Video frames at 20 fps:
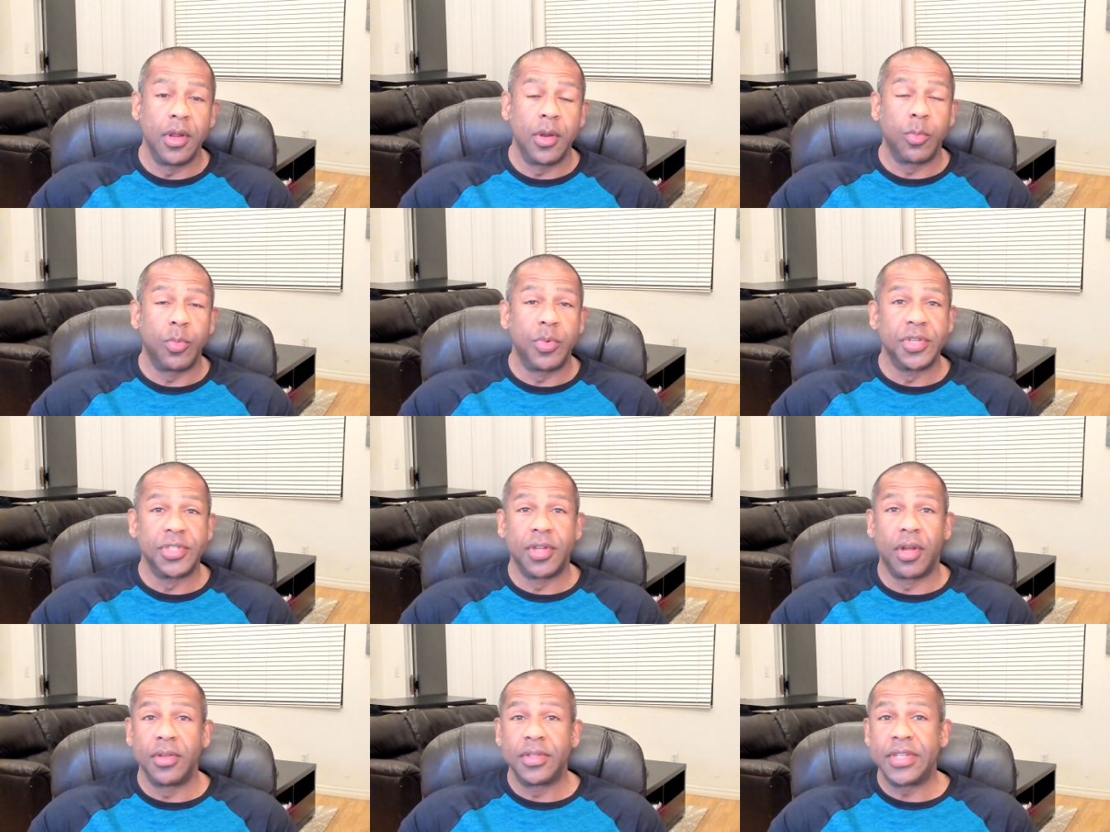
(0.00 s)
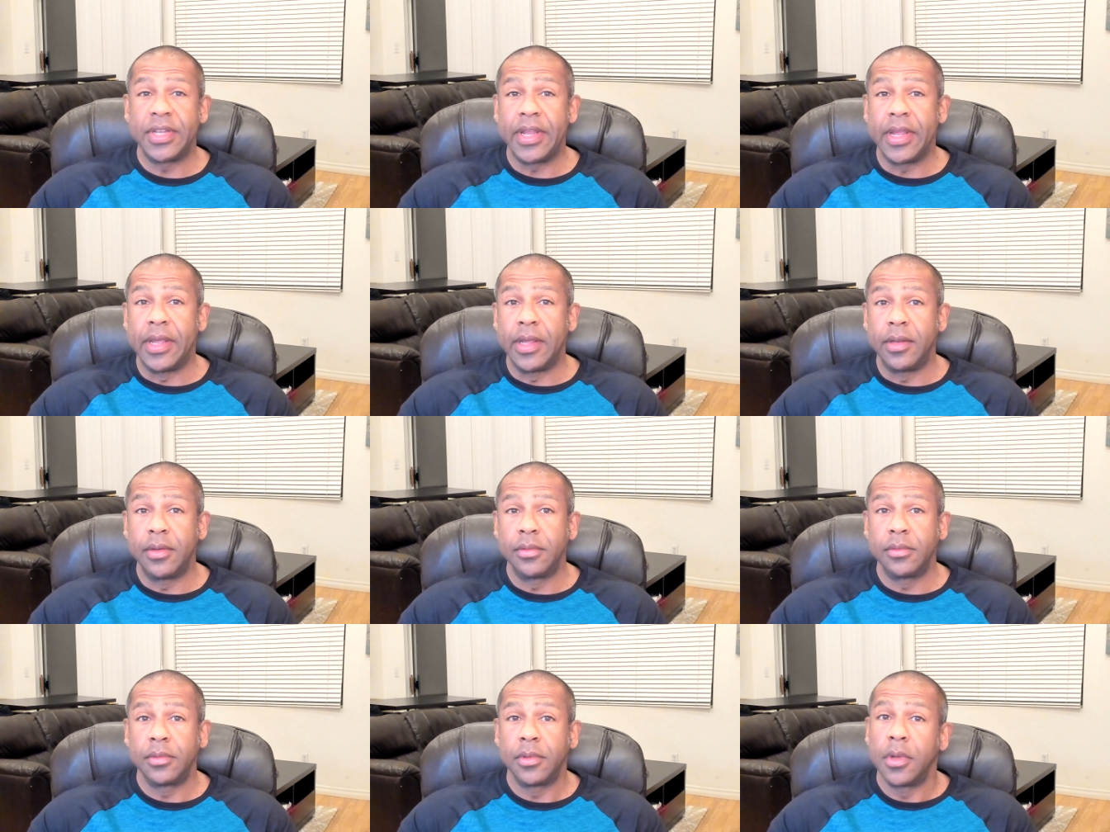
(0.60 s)
resulting
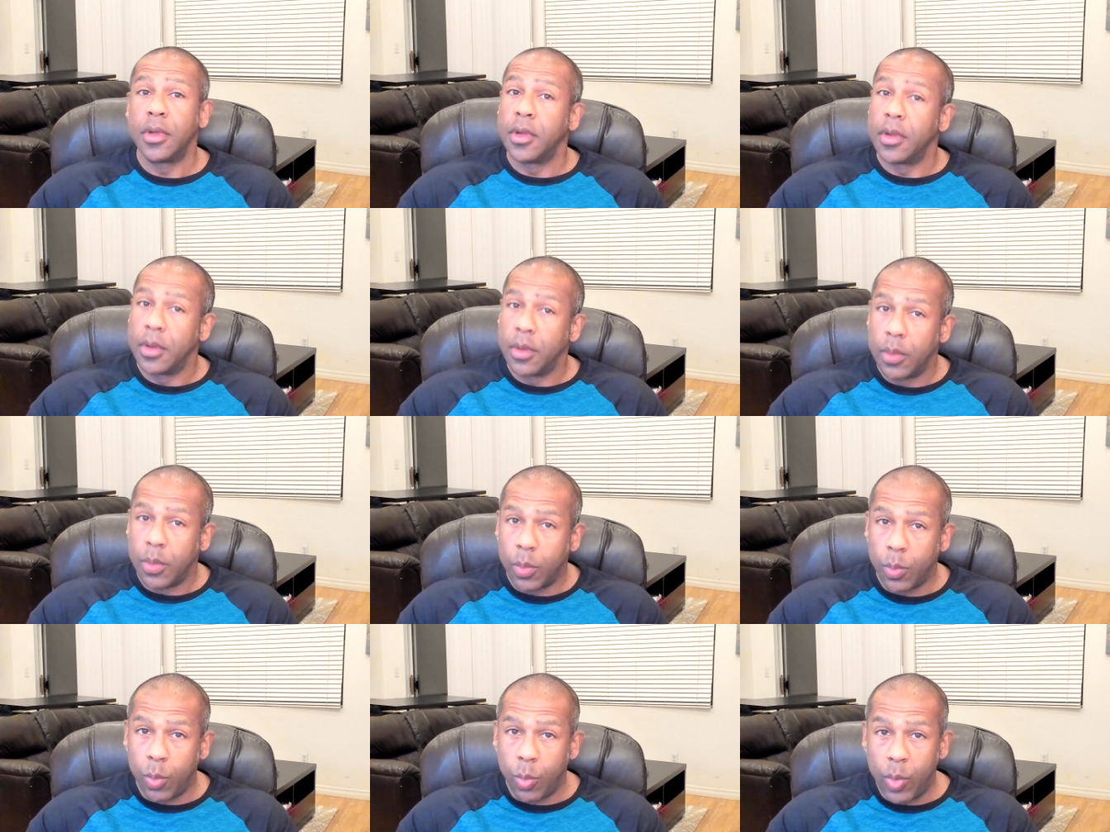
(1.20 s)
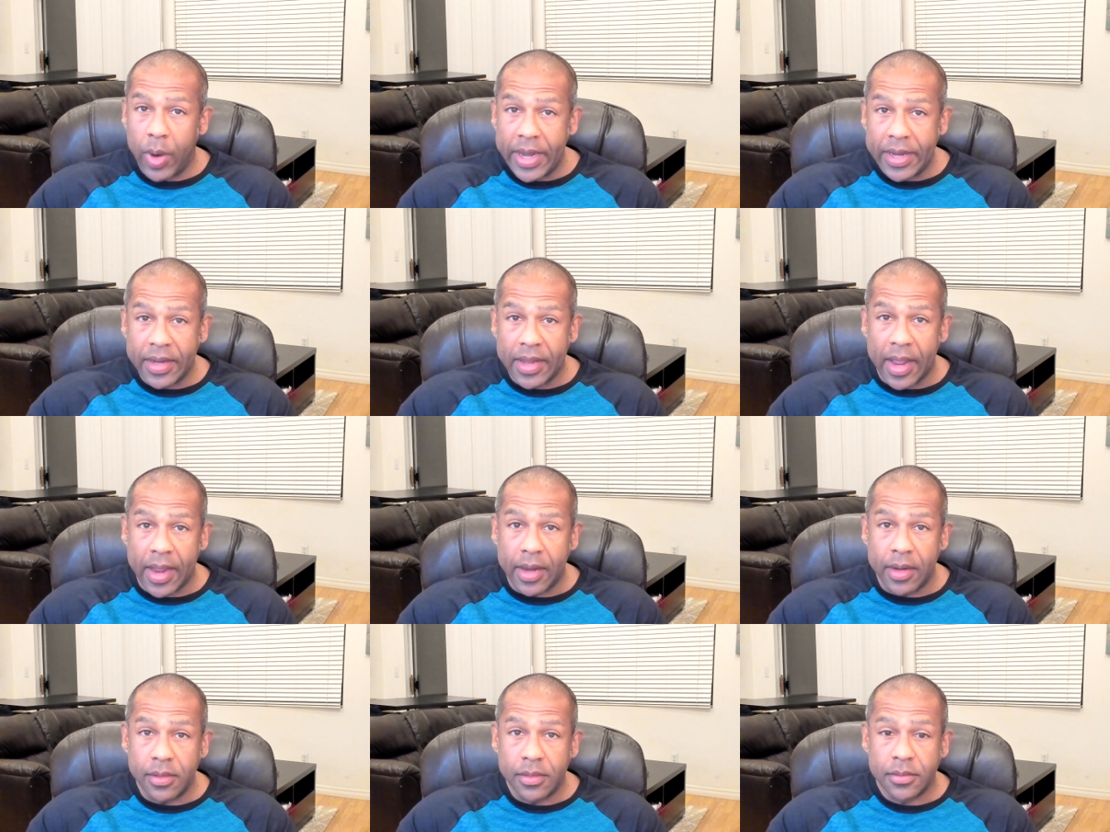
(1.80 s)
in weight
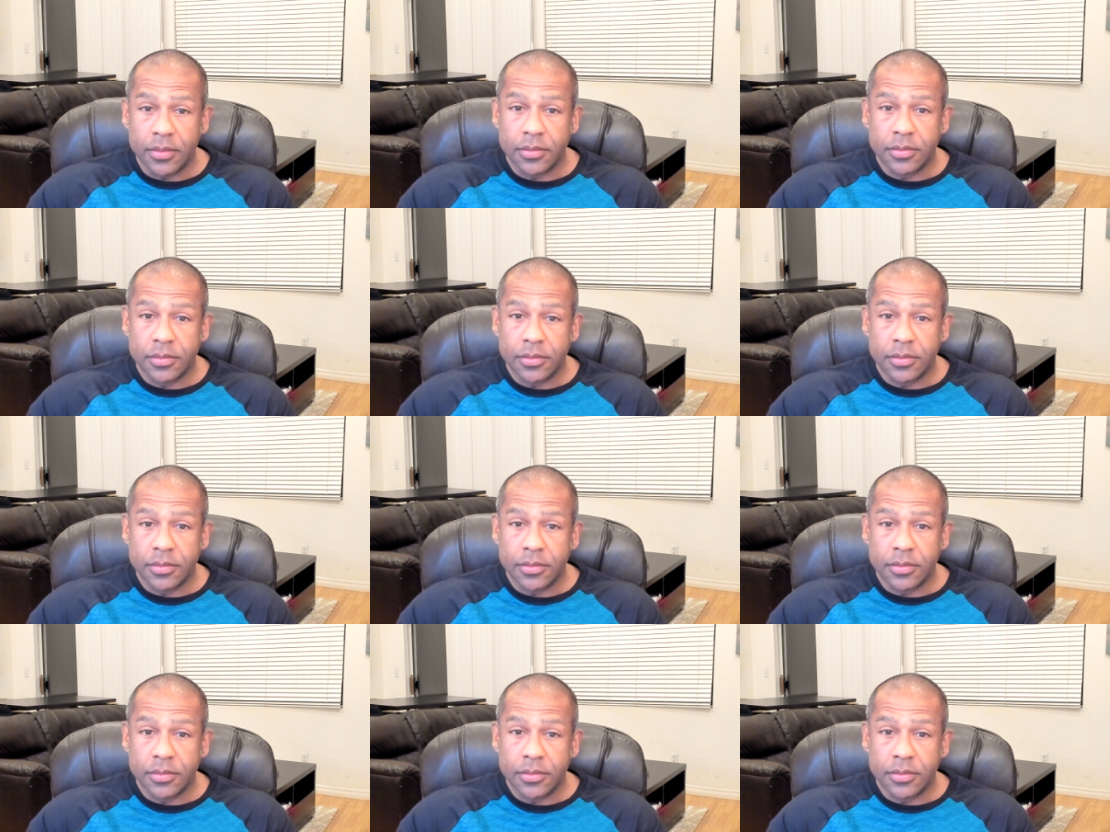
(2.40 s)
gain